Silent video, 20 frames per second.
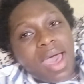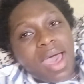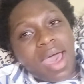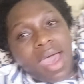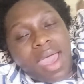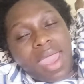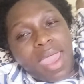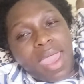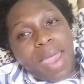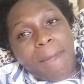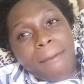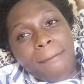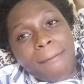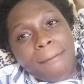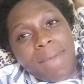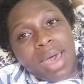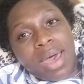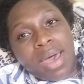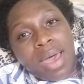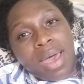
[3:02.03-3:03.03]
I
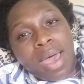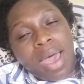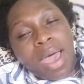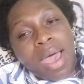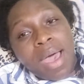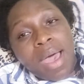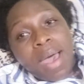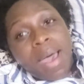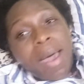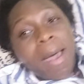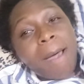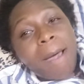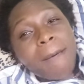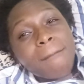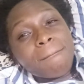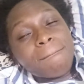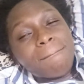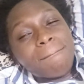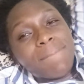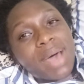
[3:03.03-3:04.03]
am
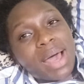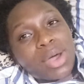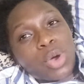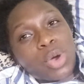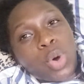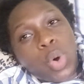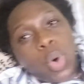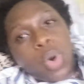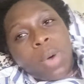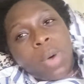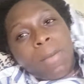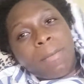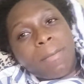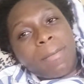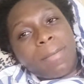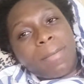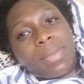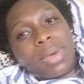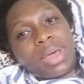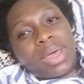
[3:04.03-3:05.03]
back home